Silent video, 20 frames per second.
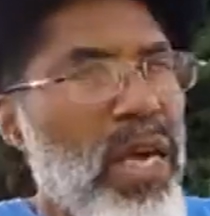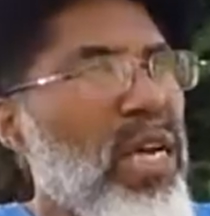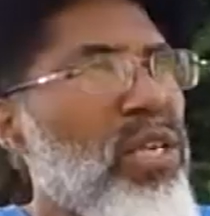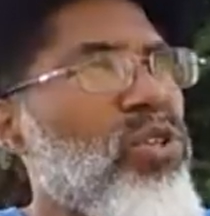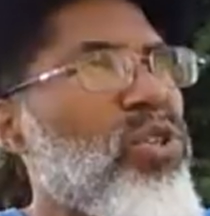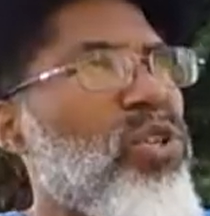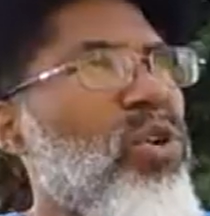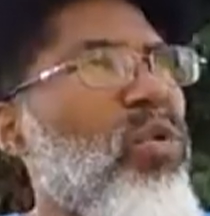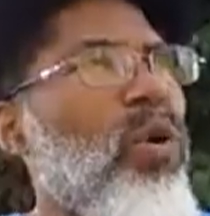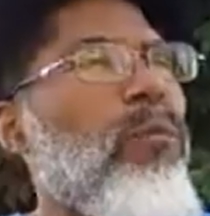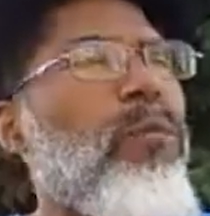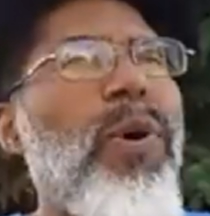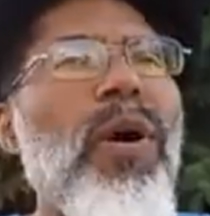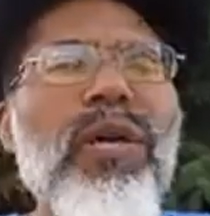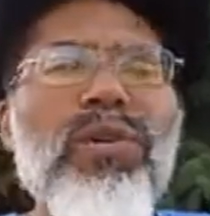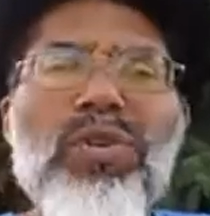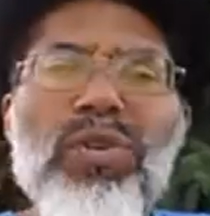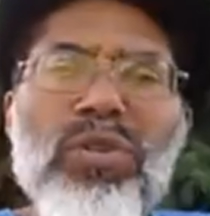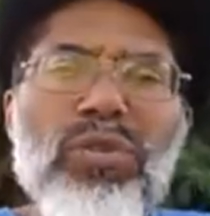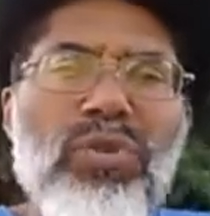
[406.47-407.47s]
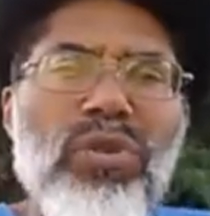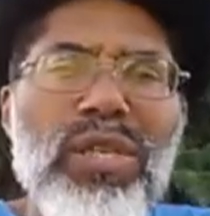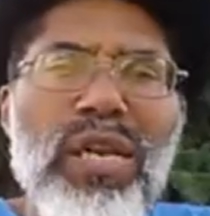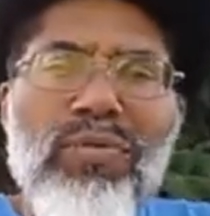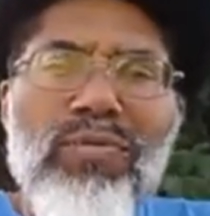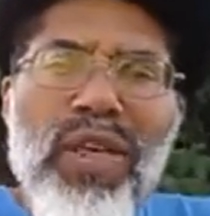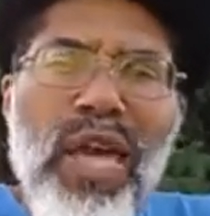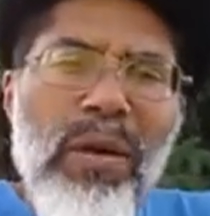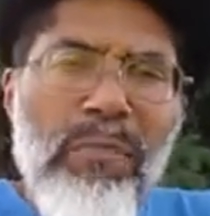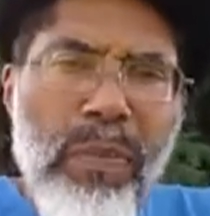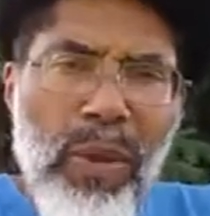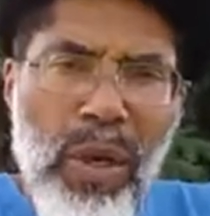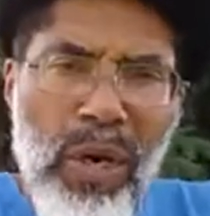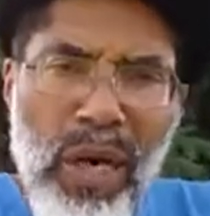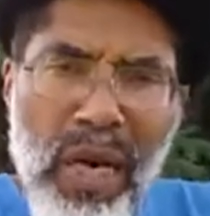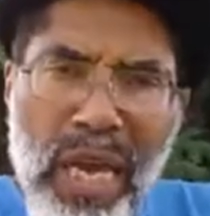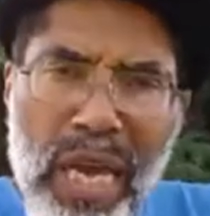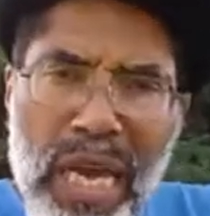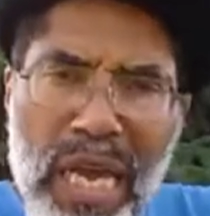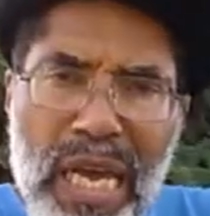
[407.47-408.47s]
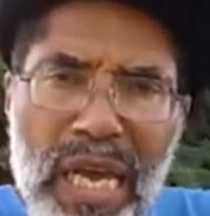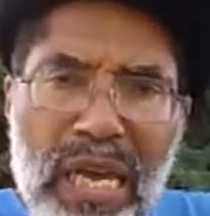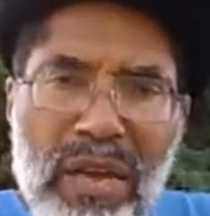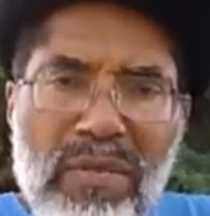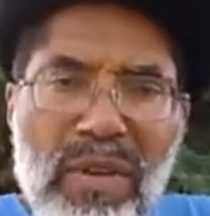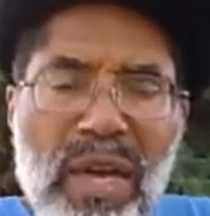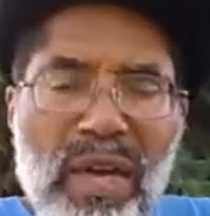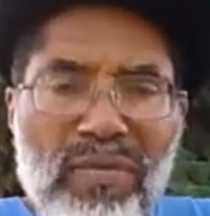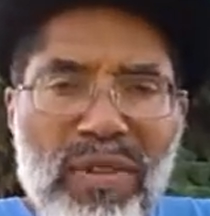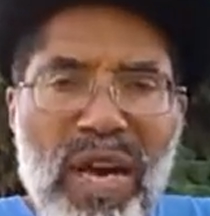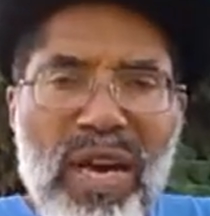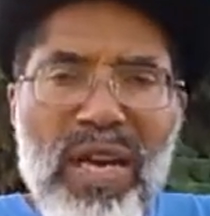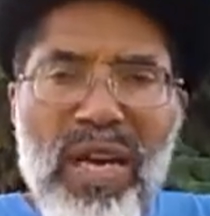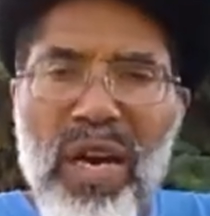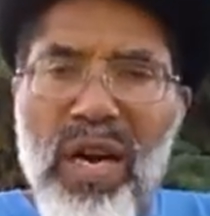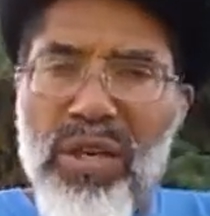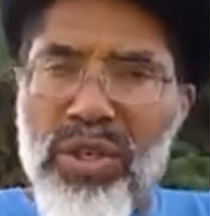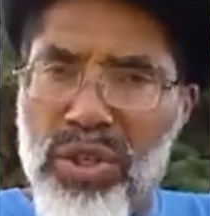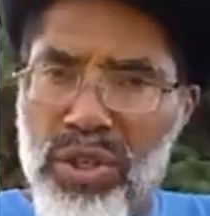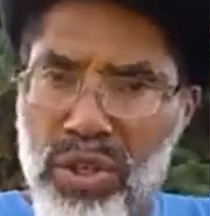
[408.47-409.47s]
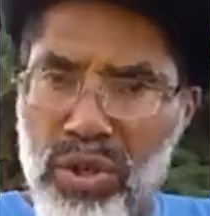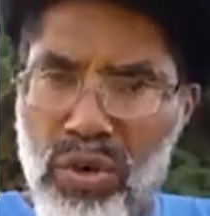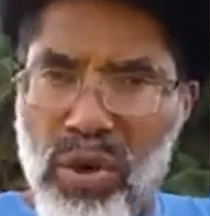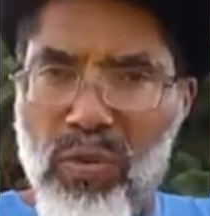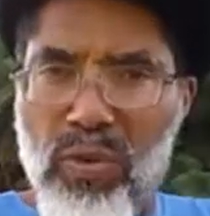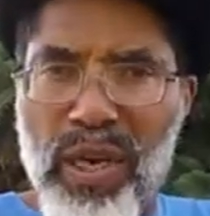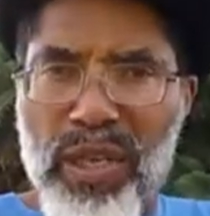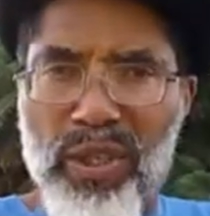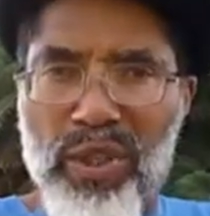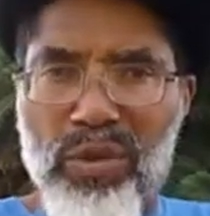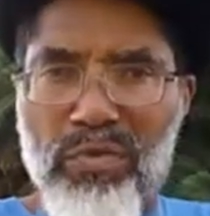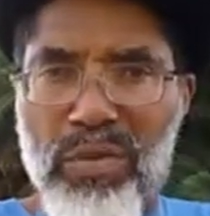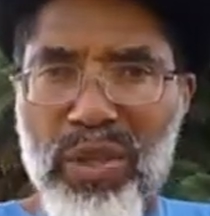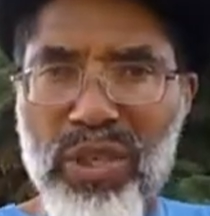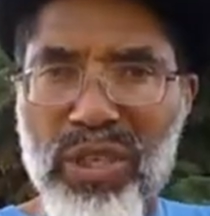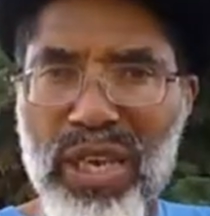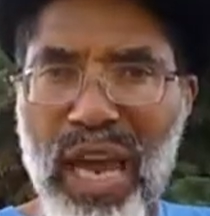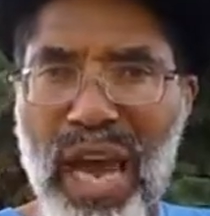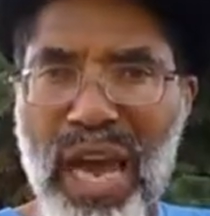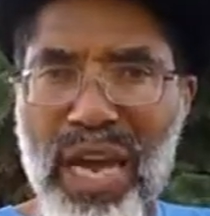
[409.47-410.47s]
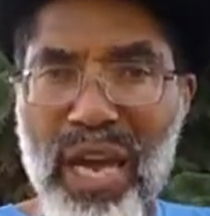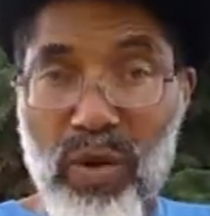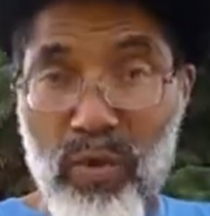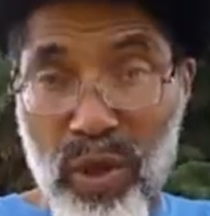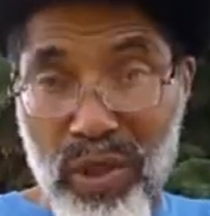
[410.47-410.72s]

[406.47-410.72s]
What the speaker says: And so a person who said they believed that Yahshua was the Messiah,